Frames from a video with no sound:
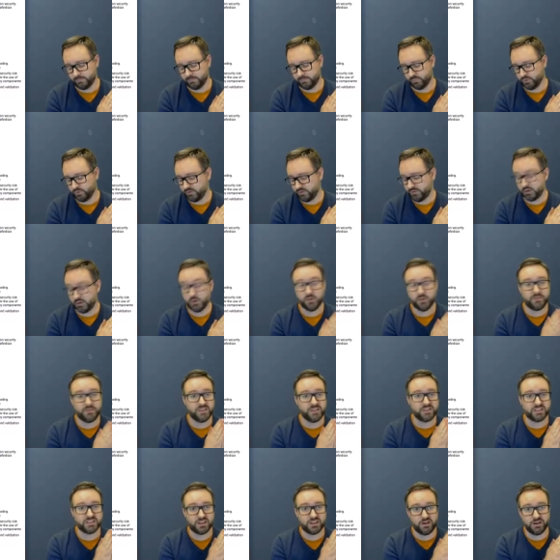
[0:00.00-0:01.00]
review of your
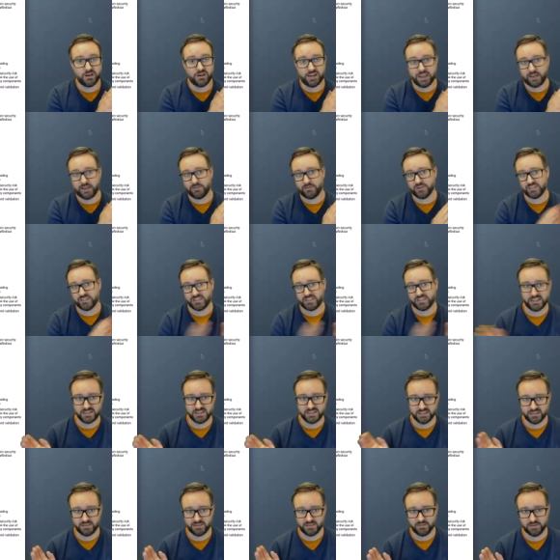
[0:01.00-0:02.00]
security at every stage
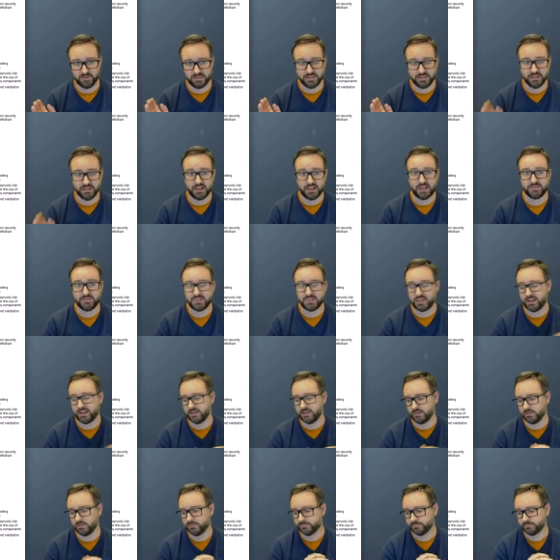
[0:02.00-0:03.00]
in the in the life
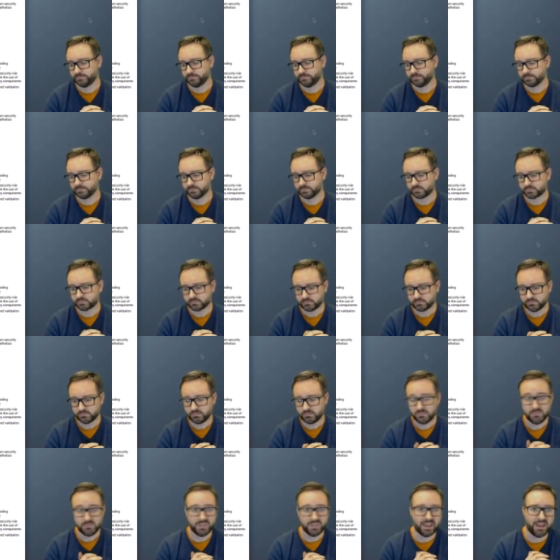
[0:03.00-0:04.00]
cycle.
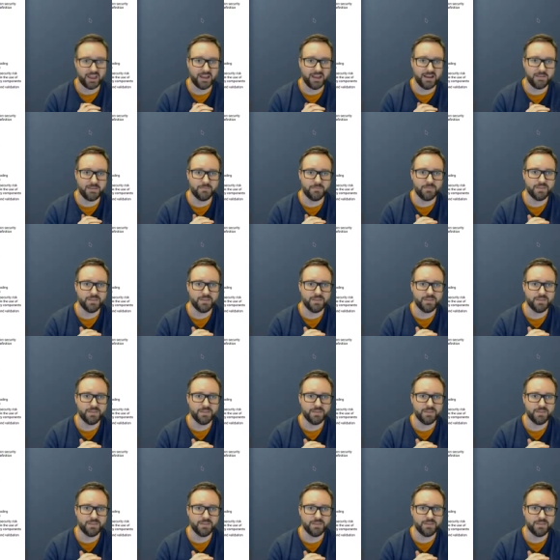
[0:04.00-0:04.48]
Um,